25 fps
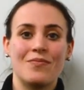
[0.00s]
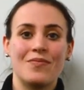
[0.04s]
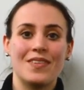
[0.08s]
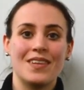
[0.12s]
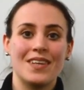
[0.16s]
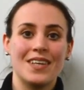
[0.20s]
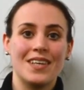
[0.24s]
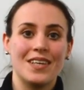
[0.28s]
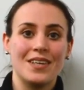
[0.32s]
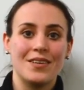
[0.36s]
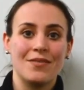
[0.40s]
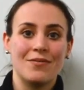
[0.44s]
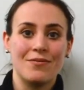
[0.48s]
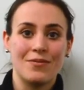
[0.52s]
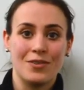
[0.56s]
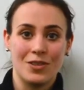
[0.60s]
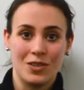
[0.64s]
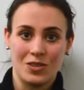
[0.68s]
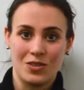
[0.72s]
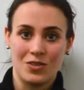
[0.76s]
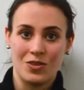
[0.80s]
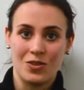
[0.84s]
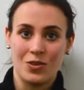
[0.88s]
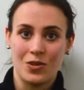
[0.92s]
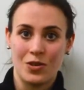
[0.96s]
they
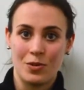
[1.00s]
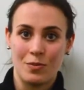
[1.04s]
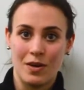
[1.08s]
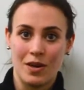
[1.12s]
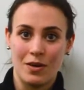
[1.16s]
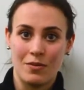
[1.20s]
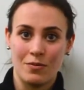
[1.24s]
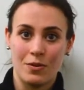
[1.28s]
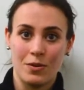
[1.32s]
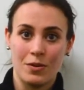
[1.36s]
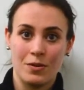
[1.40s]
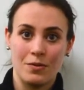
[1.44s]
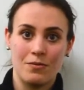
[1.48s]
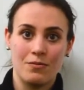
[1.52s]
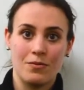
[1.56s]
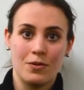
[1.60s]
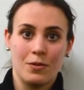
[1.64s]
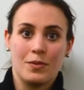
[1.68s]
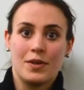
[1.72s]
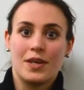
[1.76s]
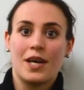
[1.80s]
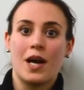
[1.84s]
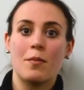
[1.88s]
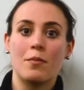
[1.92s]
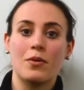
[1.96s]
first learn about what
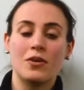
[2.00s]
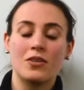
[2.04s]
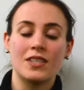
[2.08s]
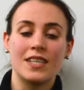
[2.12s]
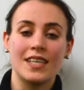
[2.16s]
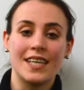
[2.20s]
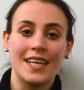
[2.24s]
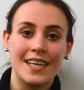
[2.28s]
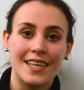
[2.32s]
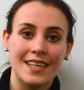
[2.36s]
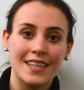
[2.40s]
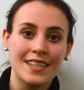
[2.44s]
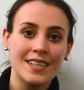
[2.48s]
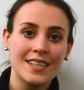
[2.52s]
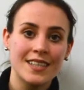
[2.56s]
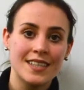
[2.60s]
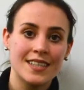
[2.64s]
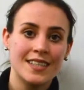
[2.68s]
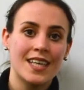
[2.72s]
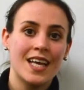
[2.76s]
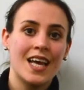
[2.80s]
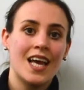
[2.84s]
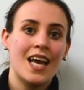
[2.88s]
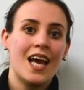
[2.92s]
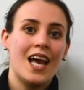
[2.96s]
vermicomposting
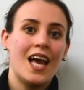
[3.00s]
is.